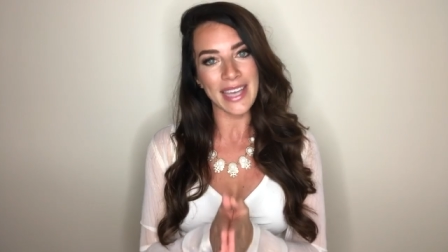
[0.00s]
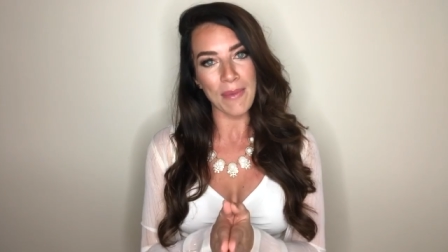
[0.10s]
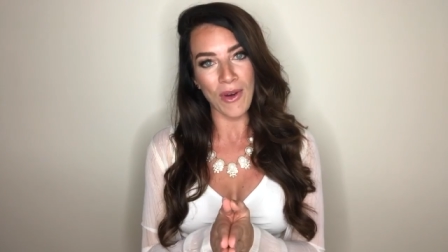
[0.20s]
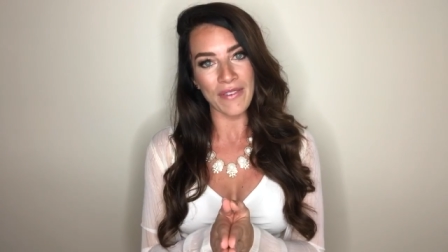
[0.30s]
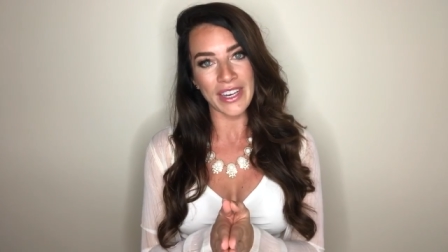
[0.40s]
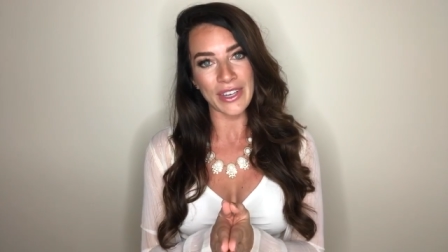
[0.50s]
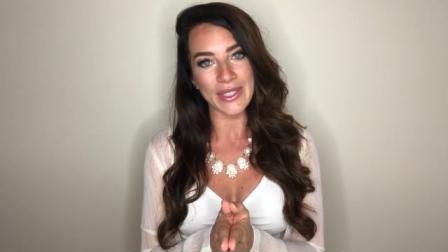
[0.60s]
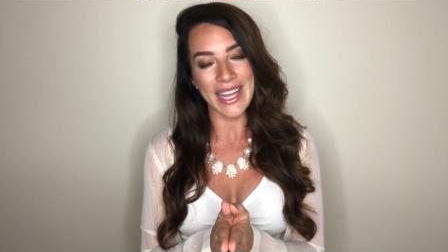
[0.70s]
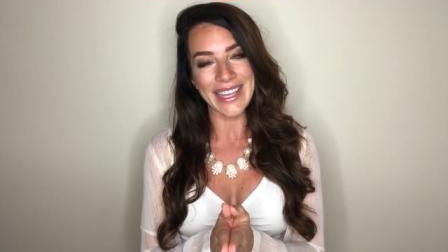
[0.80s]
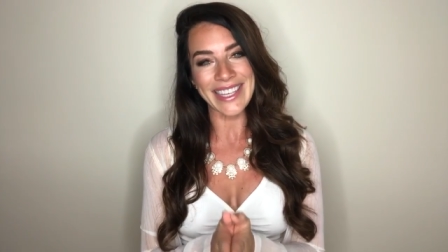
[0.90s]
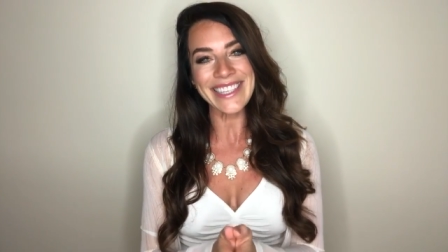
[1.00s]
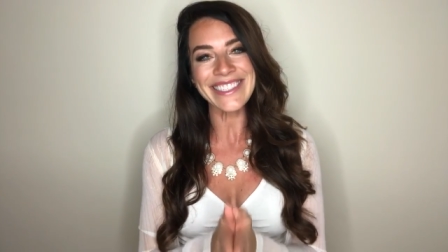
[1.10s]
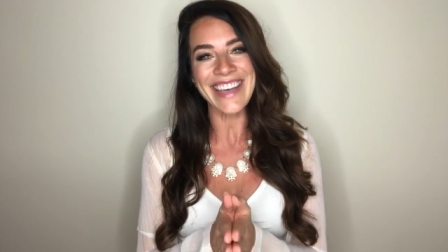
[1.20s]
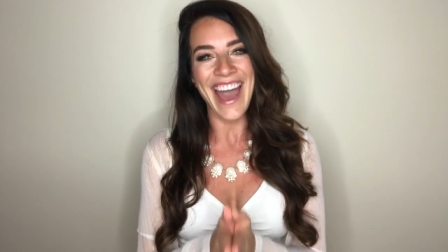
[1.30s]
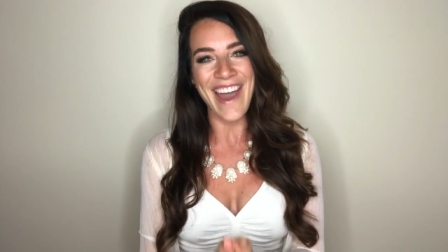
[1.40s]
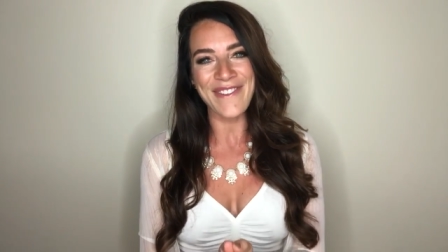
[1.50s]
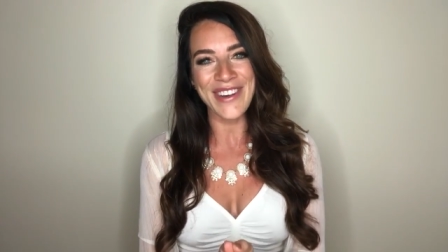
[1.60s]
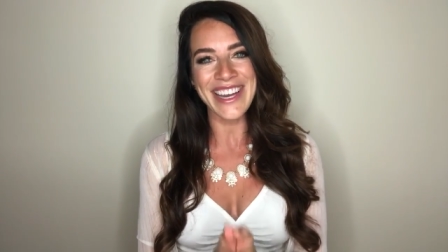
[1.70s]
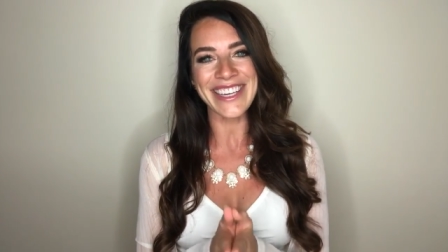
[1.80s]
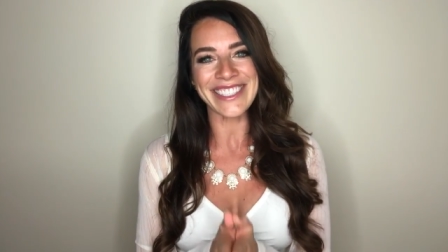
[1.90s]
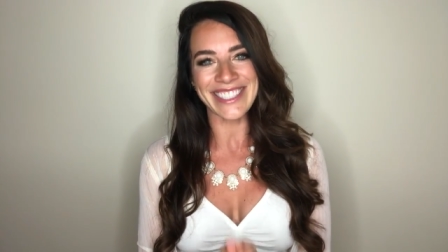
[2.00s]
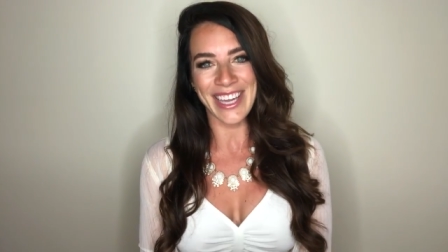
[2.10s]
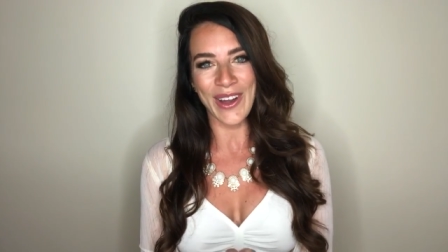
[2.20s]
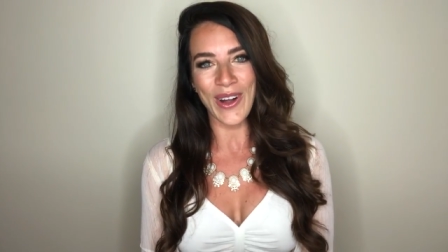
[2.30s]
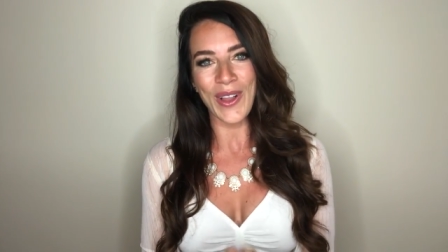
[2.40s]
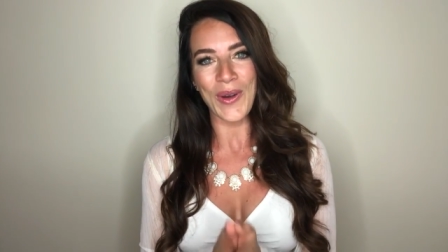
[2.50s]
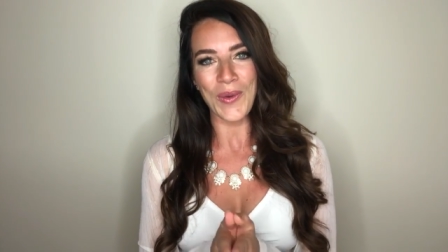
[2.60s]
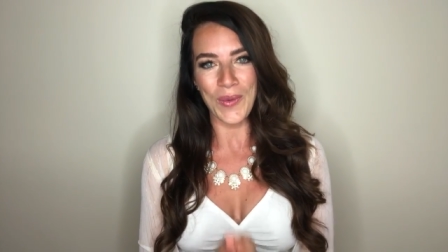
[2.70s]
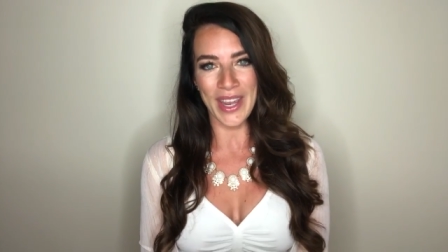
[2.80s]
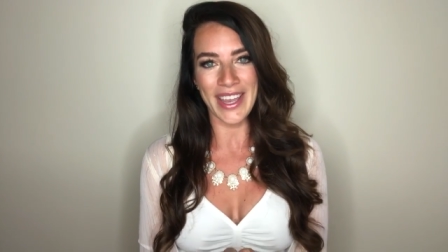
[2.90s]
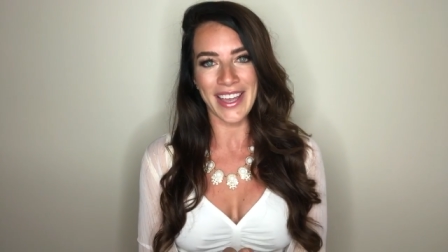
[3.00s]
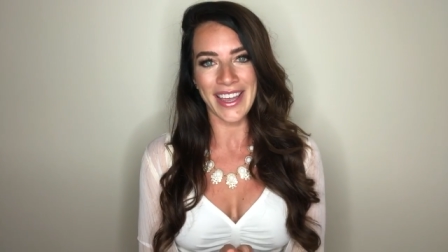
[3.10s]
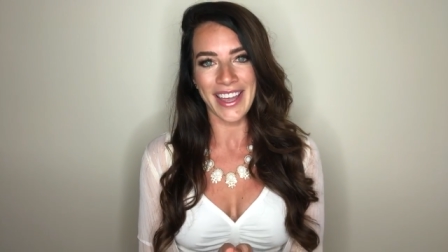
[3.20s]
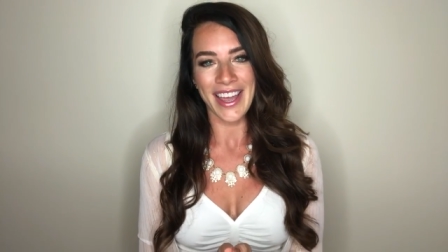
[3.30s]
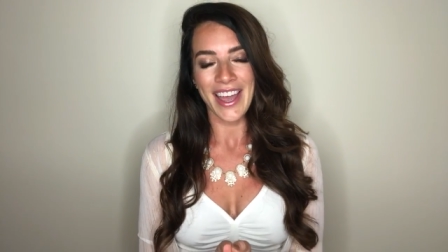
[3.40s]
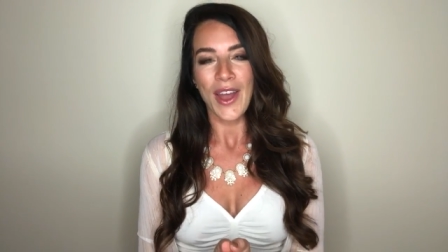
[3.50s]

to get more videos like this every single week.